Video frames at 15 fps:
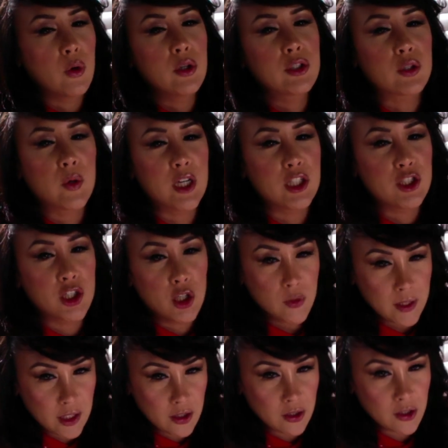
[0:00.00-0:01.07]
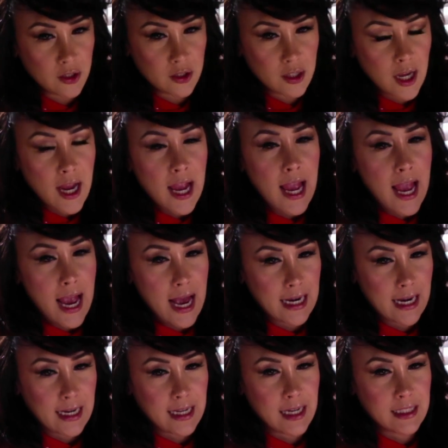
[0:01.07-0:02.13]
so a Joey girl had,
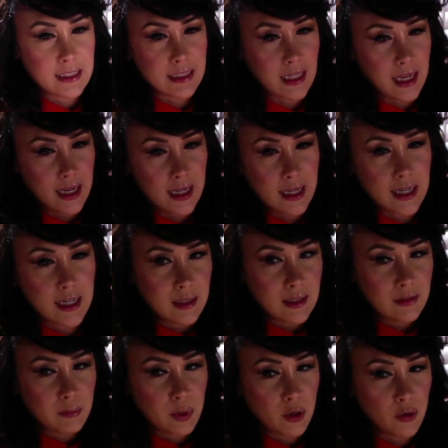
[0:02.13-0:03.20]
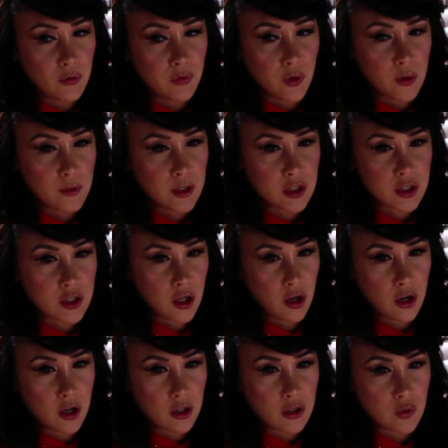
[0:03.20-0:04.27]
I guess, like performed a
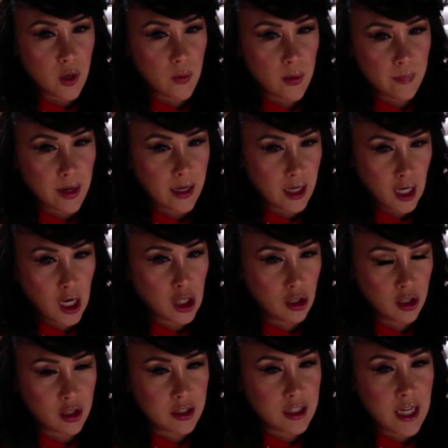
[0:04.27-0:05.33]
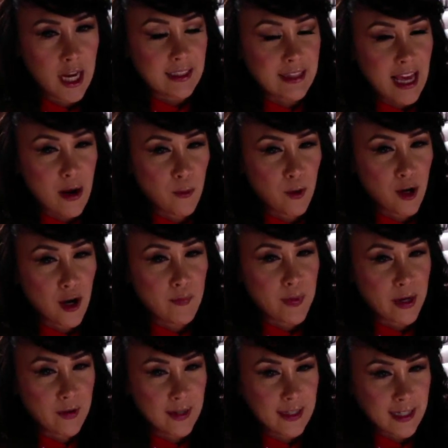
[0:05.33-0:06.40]
song. So I went back and I looked. They were a
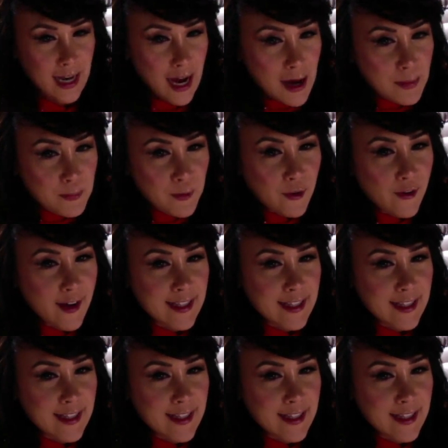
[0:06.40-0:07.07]
married couple,